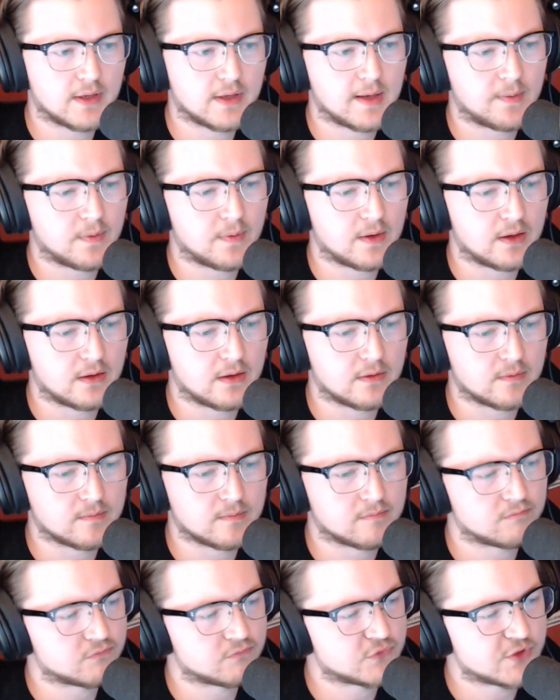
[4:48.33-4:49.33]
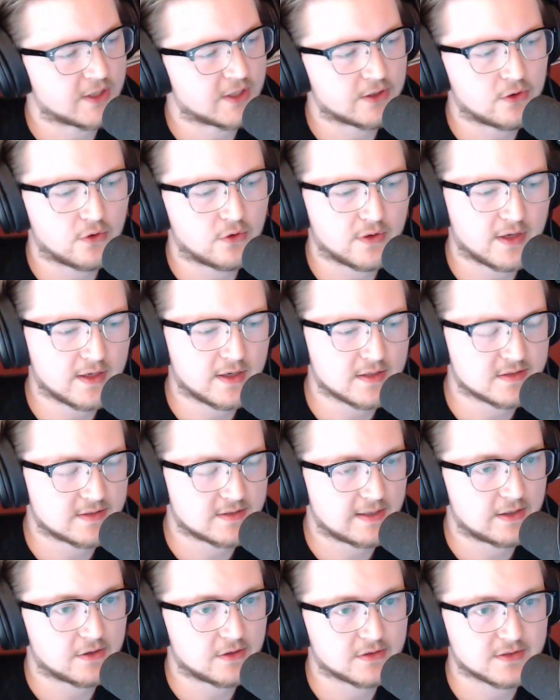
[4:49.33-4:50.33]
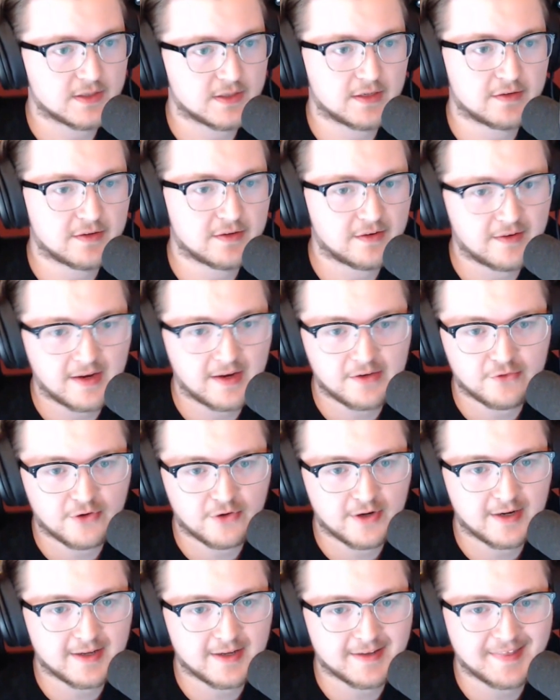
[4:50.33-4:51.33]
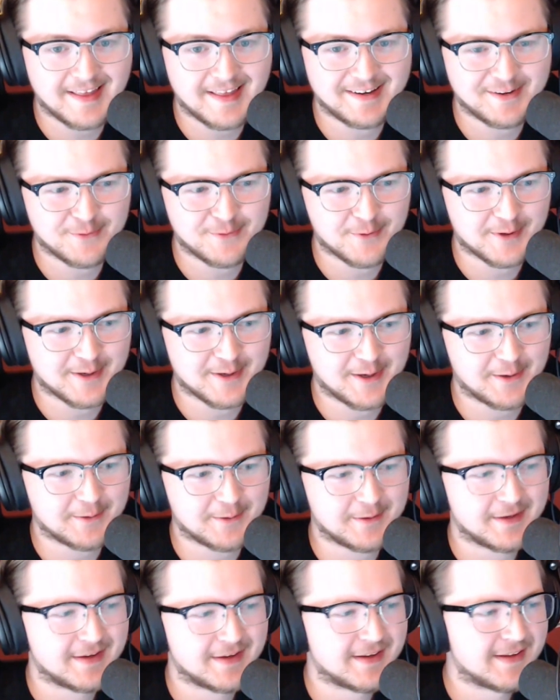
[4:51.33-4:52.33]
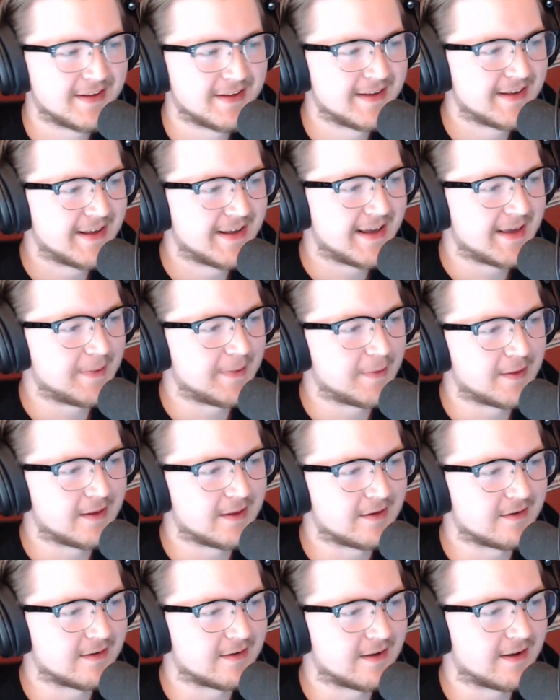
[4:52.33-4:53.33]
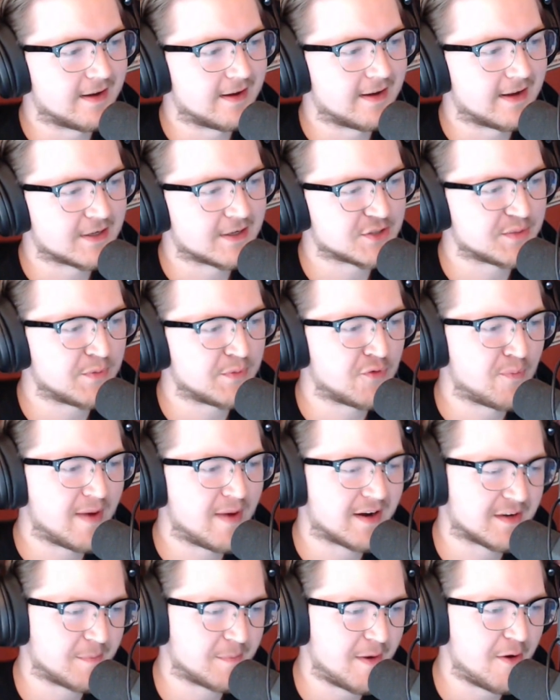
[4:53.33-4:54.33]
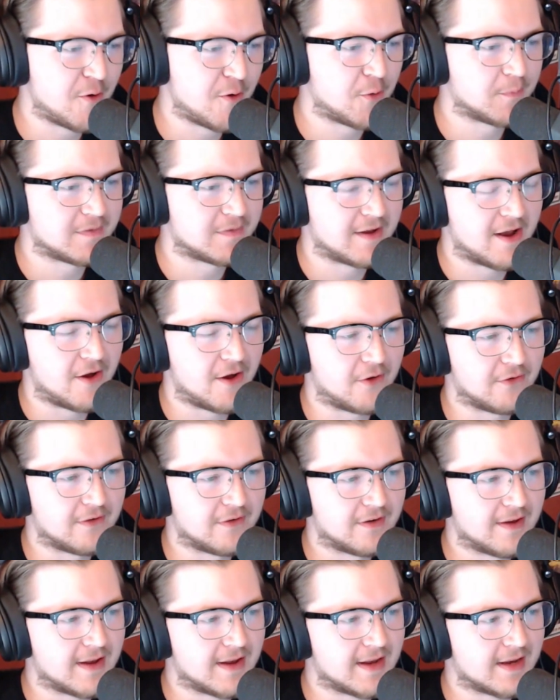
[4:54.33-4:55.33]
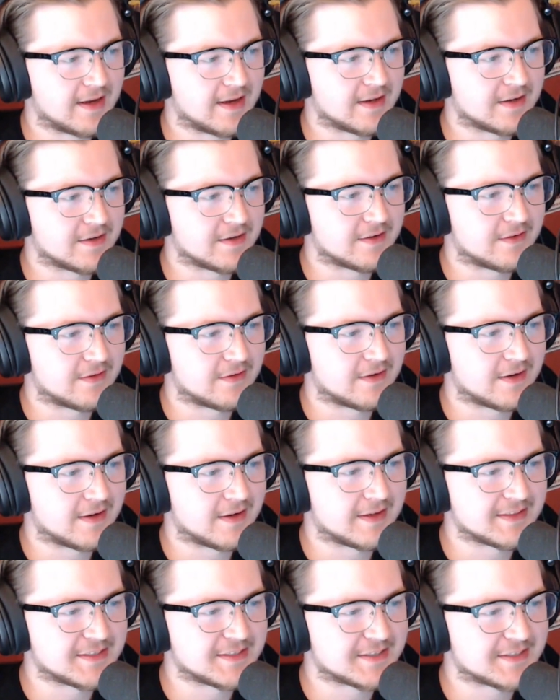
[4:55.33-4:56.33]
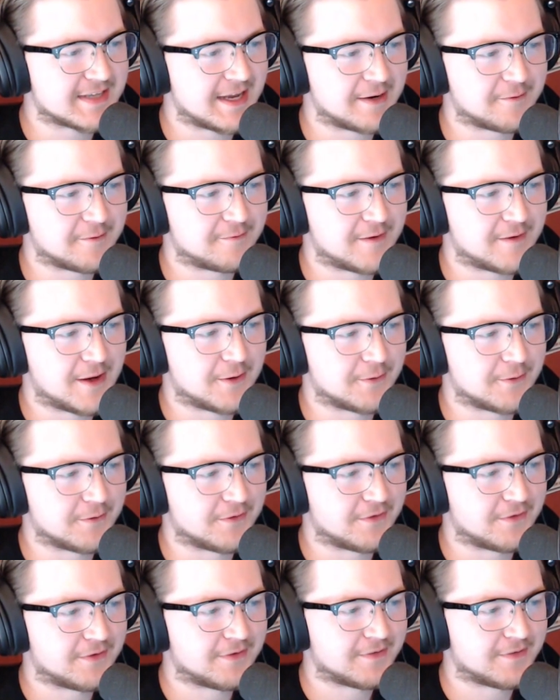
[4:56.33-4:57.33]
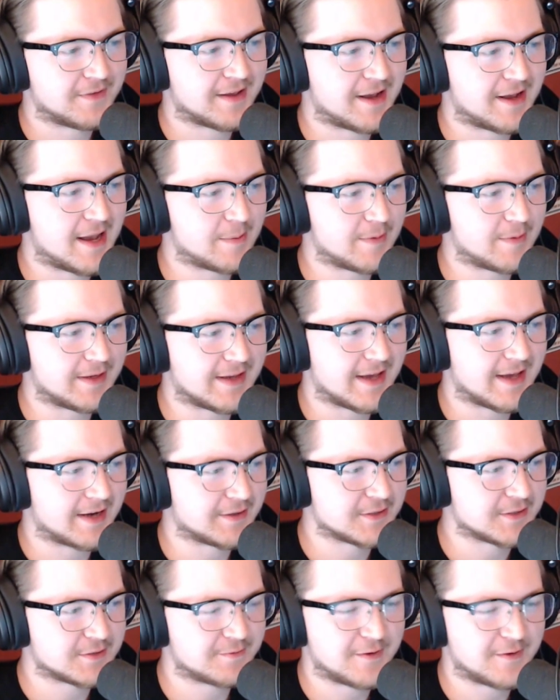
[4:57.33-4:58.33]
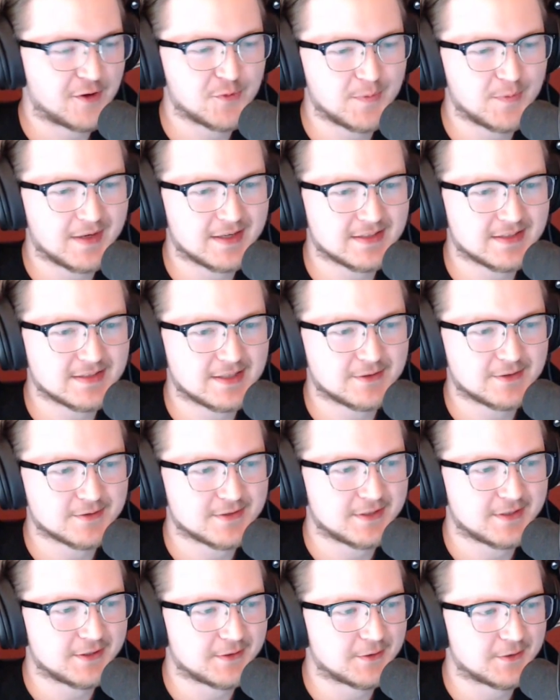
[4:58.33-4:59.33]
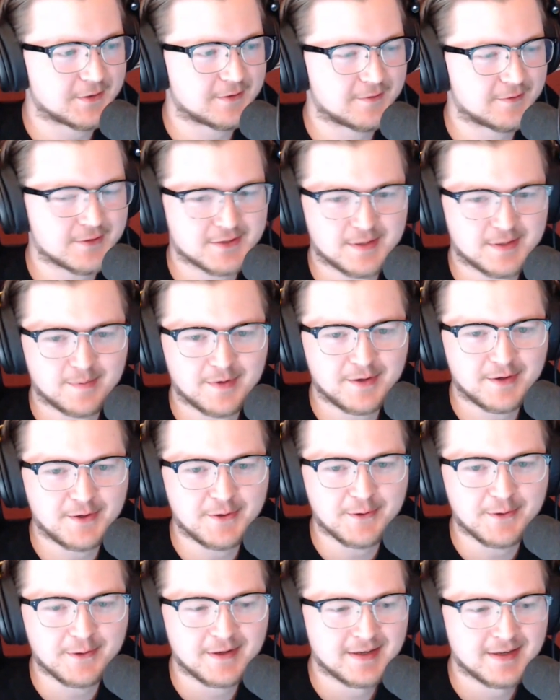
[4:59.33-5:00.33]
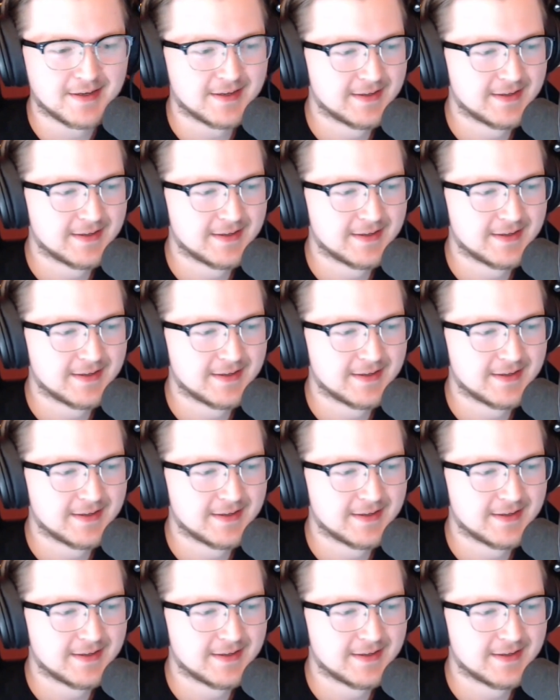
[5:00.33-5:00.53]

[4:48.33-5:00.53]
And then tried going into sales and into day trading, and that didn't work out. And then I actually moved back to my hometown and just kind of found the hobby kind of just found me because I was, looking for something to do.